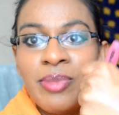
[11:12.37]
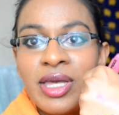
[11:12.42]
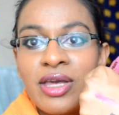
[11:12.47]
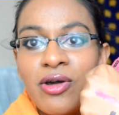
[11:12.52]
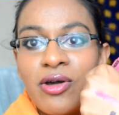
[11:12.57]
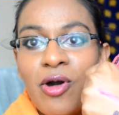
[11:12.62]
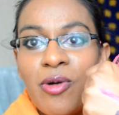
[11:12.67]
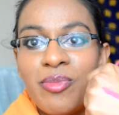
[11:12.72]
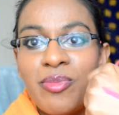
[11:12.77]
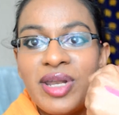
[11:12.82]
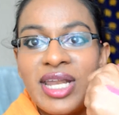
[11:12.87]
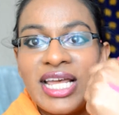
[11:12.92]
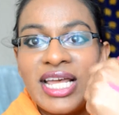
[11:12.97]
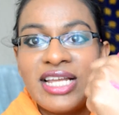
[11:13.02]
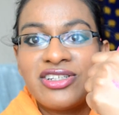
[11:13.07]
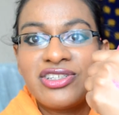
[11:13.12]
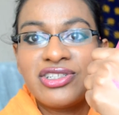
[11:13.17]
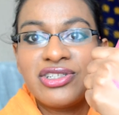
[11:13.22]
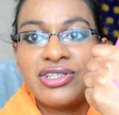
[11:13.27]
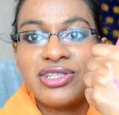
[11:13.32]

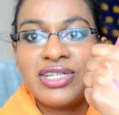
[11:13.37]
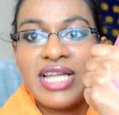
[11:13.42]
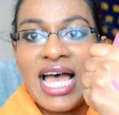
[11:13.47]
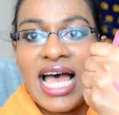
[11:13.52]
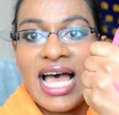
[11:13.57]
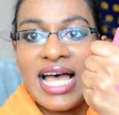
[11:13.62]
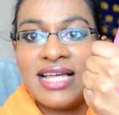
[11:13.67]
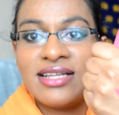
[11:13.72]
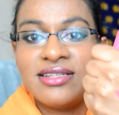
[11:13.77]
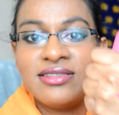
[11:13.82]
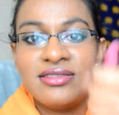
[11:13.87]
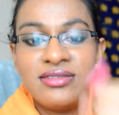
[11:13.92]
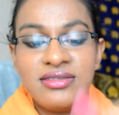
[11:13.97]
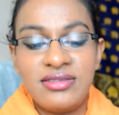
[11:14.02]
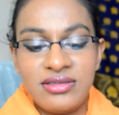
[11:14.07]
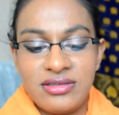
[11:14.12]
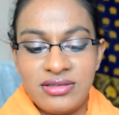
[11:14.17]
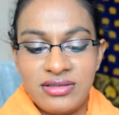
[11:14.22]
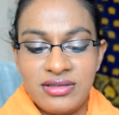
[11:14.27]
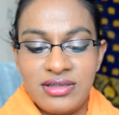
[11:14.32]
combination, and
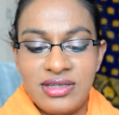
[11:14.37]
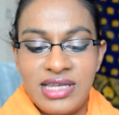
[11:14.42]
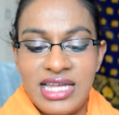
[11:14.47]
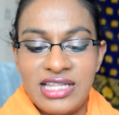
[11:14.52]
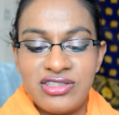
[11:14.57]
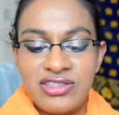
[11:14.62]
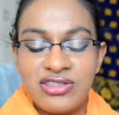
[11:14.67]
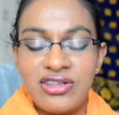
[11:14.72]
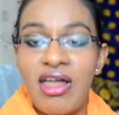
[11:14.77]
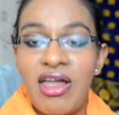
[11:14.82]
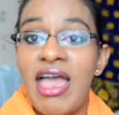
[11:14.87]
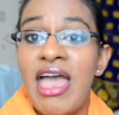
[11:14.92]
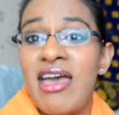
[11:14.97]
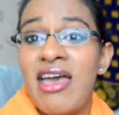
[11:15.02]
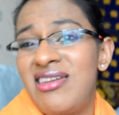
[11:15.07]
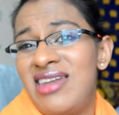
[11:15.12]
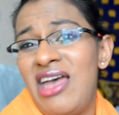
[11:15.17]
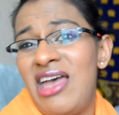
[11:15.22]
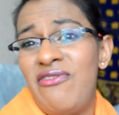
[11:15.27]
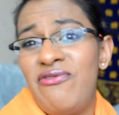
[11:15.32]
it's like
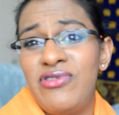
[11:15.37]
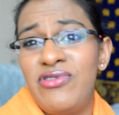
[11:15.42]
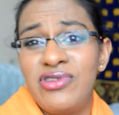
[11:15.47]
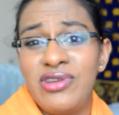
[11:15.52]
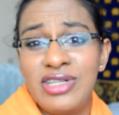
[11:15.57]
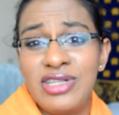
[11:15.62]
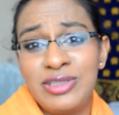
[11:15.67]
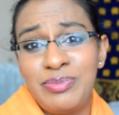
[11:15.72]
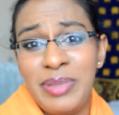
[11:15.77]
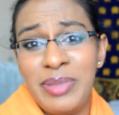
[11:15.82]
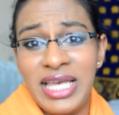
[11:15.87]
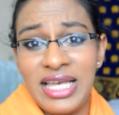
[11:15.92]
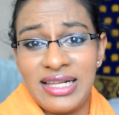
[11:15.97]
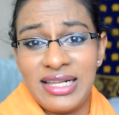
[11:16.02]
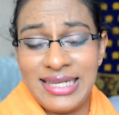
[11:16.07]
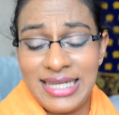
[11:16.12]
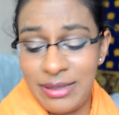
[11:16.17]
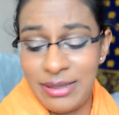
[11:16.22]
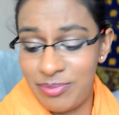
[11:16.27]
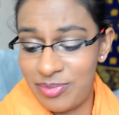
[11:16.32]
an effortless pink
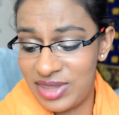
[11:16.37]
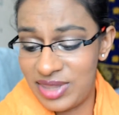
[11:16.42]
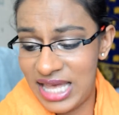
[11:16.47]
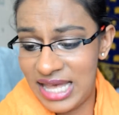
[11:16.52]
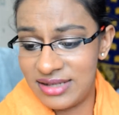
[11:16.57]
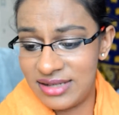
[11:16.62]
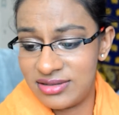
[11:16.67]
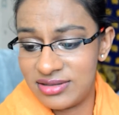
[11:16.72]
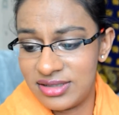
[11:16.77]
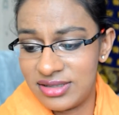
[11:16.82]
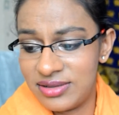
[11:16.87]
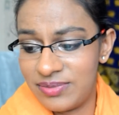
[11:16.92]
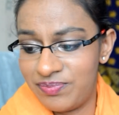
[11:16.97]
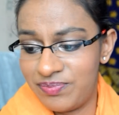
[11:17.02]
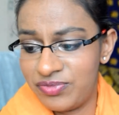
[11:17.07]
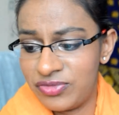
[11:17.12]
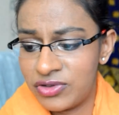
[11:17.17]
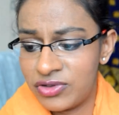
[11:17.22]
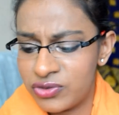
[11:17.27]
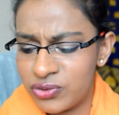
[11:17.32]
lip that
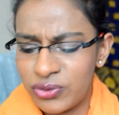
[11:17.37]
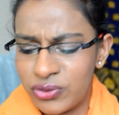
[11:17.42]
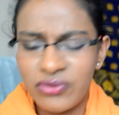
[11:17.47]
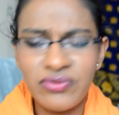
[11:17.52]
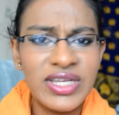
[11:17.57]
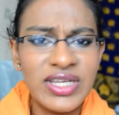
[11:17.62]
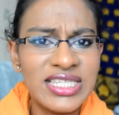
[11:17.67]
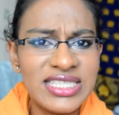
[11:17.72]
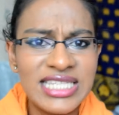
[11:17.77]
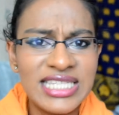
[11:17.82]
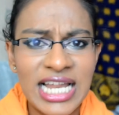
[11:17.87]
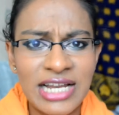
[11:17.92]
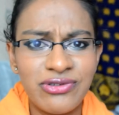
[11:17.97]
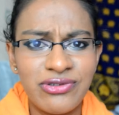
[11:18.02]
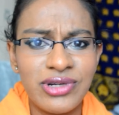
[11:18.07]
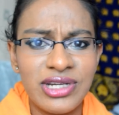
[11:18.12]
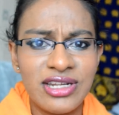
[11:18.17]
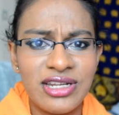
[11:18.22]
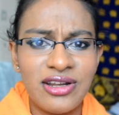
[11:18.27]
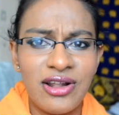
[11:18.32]
sort of is
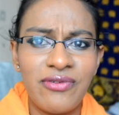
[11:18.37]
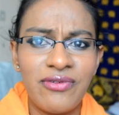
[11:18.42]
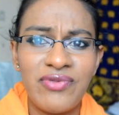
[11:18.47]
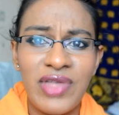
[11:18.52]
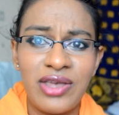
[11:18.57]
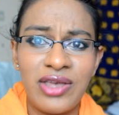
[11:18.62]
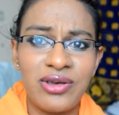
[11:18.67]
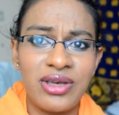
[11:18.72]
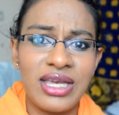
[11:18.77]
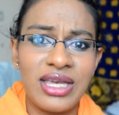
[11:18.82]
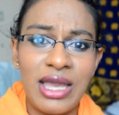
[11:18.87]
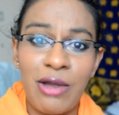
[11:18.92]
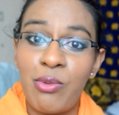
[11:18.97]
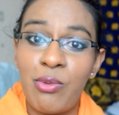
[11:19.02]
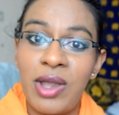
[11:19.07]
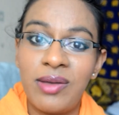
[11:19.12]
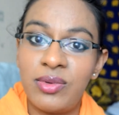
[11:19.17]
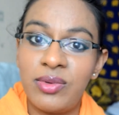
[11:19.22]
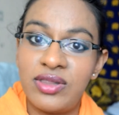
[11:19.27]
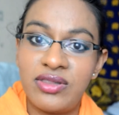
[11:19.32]
natural enough that you can get
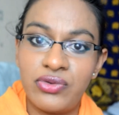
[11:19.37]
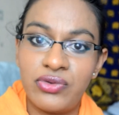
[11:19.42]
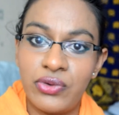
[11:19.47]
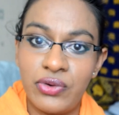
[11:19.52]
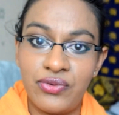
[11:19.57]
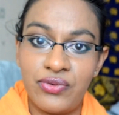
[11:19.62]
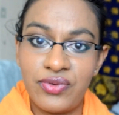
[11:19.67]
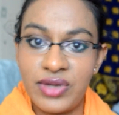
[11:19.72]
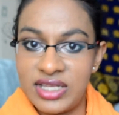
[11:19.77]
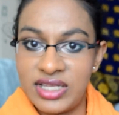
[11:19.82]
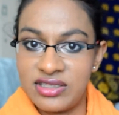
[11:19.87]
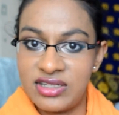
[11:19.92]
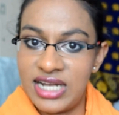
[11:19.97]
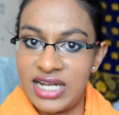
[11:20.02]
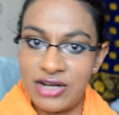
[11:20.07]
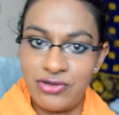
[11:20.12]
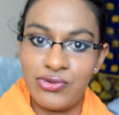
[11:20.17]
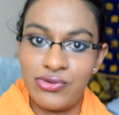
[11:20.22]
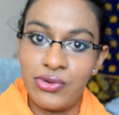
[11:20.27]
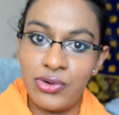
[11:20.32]
away with sort of as a
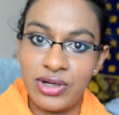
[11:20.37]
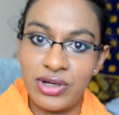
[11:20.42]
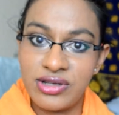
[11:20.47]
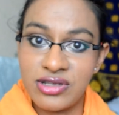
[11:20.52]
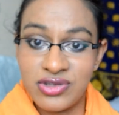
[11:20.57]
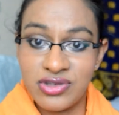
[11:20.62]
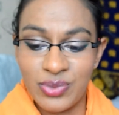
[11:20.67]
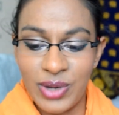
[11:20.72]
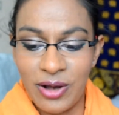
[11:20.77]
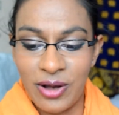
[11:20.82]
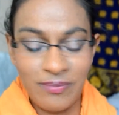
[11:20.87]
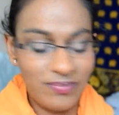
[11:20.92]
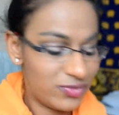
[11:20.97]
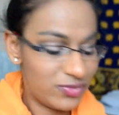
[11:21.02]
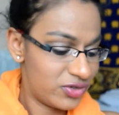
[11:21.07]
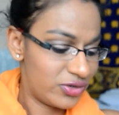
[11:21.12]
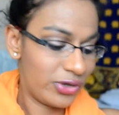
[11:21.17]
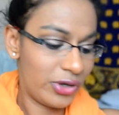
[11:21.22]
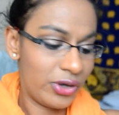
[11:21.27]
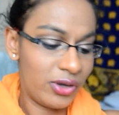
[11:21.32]
natural look as well.
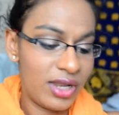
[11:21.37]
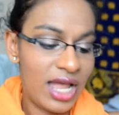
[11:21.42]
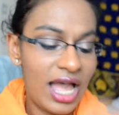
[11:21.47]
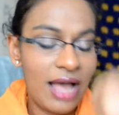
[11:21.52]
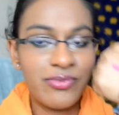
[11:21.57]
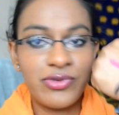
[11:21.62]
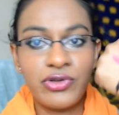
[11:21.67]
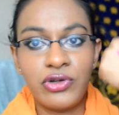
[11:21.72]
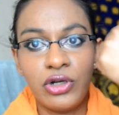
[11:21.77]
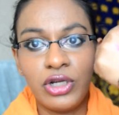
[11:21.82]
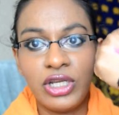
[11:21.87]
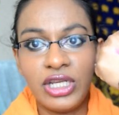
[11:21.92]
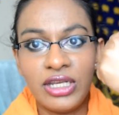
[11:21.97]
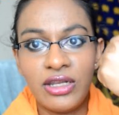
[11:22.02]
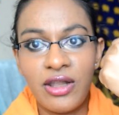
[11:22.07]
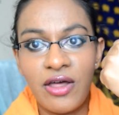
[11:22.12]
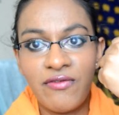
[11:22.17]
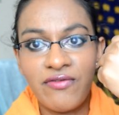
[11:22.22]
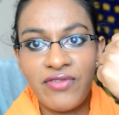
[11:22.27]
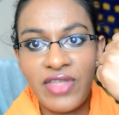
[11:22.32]
So absolutely
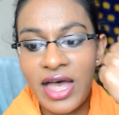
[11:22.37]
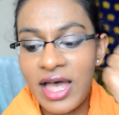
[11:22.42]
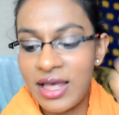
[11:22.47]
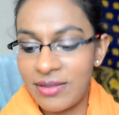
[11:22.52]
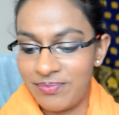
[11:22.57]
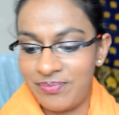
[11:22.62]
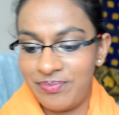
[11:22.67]
love that.